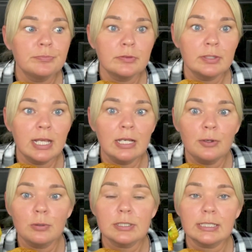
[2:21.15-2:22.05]
nearly
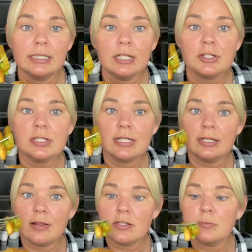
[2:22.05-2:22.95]
all day. I just seen
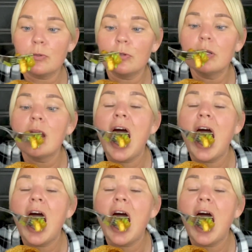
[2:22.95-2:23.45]
her this morning.